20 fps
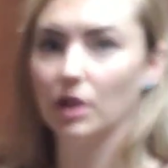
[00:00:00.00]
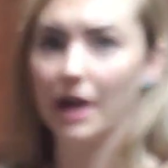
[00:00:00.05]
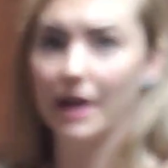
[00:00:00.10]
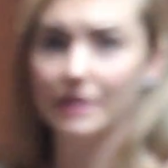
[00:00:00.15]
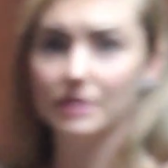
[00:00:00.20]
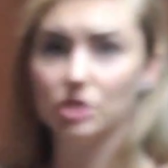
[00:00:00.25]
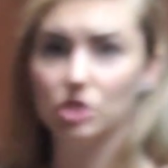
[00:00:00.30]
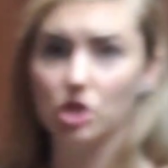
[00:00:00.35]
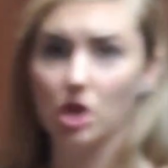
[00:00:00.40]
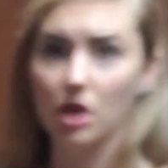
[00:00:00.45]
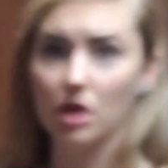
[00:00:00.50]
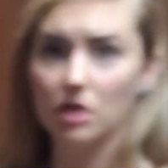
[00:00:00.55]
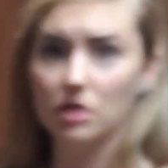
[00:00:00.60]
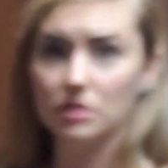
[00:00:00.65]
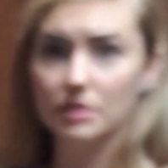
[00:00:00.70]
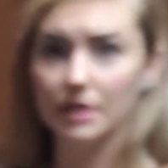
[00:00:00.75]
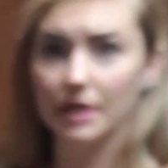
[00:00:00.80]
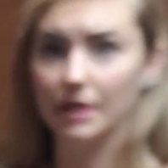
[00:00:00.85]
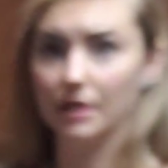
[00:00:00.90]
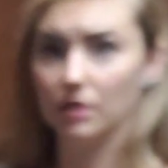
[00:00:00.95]
glass
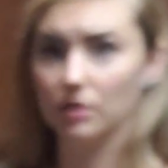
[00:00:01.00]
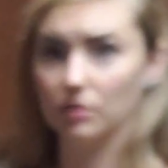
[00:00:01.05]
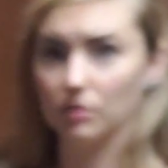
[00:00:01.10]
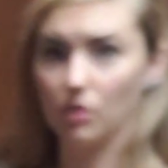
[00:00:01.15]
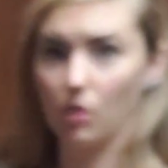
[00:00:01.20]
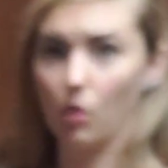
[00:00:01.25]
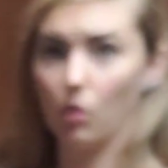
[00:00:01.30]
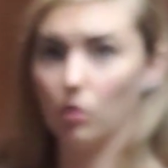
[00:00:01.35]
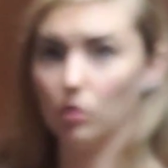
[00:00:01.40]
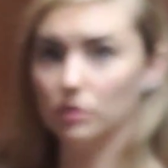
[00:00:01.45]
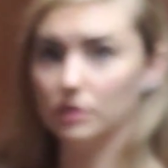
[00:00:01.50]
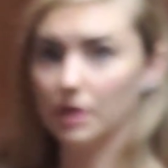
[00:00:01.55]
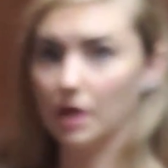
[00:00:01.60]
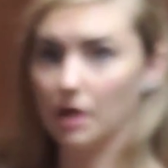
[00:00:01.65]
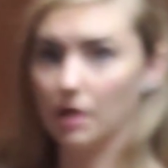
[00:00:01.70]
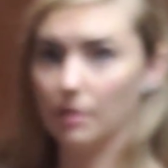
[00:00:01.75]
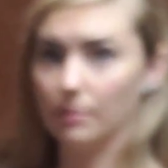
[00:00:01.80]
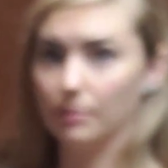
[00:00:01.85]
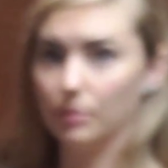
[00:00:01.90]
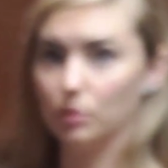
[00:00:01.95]
jars and old
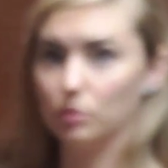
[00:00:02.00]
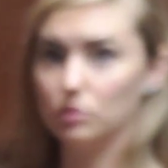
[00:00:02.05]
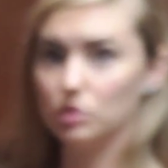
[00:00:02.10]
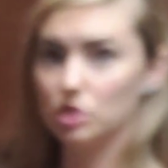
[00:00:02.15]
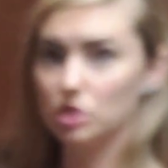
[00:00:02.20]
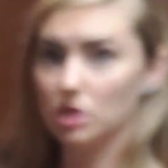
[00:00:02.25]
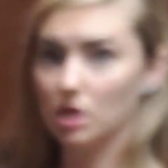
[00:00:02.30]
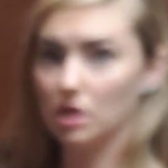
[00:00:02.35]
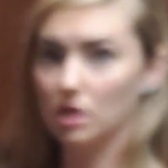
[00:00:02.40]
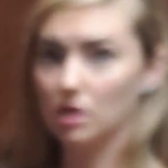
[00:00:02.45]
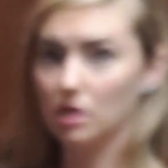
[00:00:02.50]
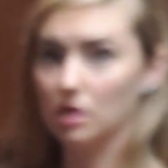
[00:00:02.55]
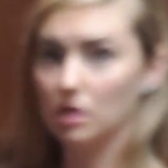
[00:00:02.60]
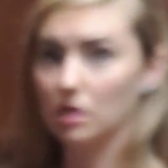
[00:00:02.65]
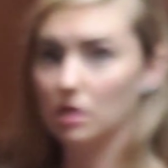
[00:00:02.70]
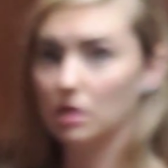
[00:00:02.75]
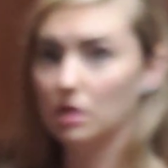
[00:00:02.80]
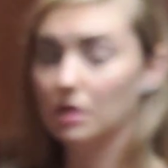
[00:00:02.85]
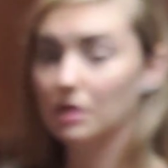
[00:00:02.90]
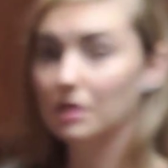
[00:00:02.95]

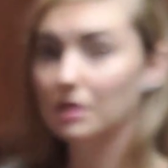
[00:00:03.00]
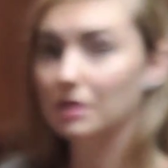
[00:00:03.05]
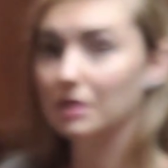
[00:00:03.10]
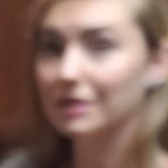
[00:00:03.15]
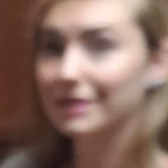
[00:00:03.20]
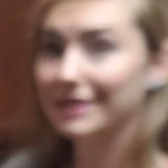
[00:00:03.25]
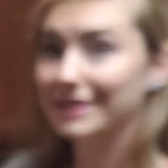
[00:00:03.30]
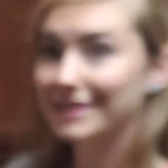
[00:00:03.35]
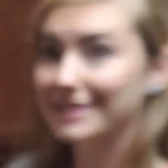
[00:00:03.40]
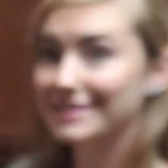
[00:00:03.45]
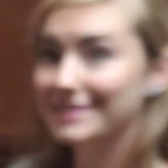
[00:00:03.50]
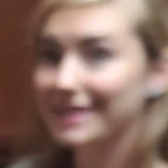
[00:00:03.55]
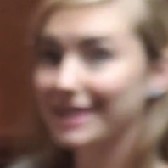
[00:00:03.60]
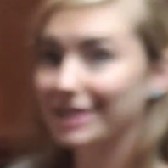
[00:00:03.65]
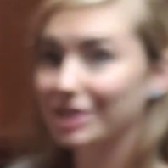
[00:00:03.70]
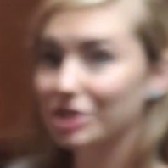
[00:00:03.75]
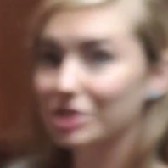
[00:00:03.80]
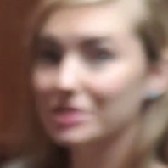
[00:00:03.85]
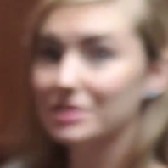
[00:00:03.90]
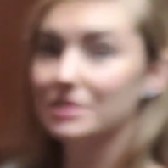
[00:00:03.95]
kombucha
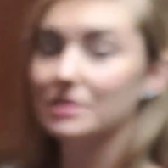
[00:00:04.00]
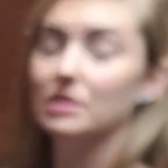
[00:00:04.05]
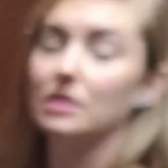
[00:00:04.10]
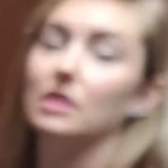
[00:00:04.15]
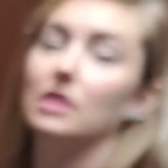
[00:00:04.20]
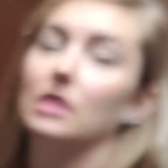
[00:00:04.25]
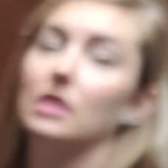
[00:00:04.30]
containers